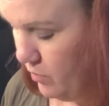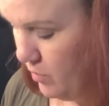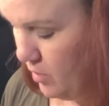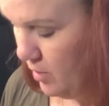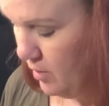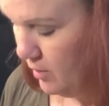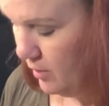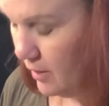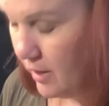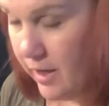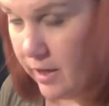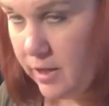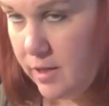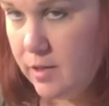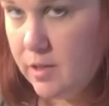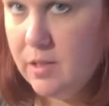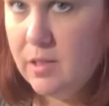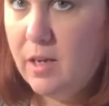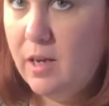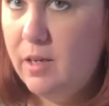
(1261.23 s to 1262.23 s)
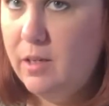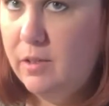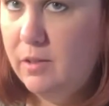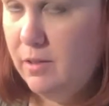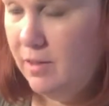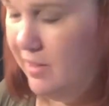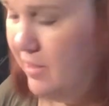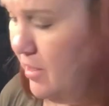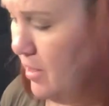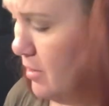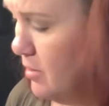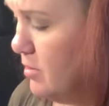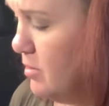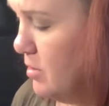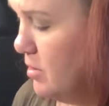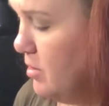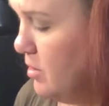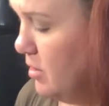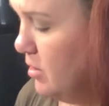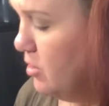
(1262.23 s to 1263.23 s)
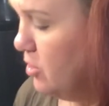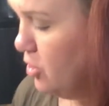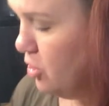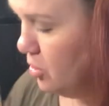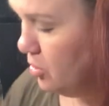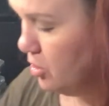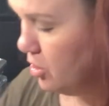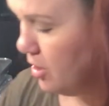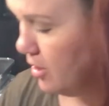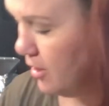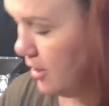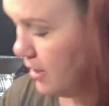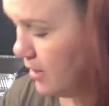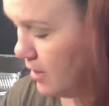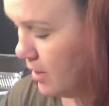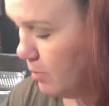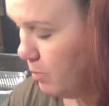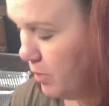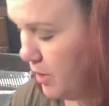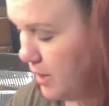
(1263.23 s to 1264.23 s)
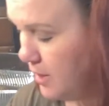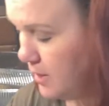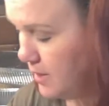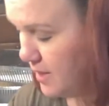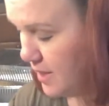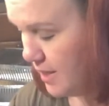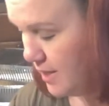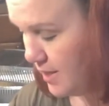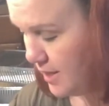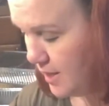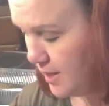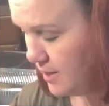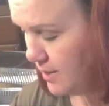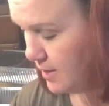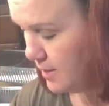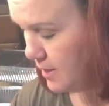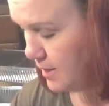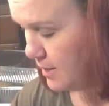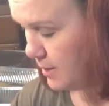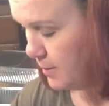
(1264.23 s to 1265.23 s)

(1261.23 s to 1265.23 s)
Lettuce and onions is usually the biggest things.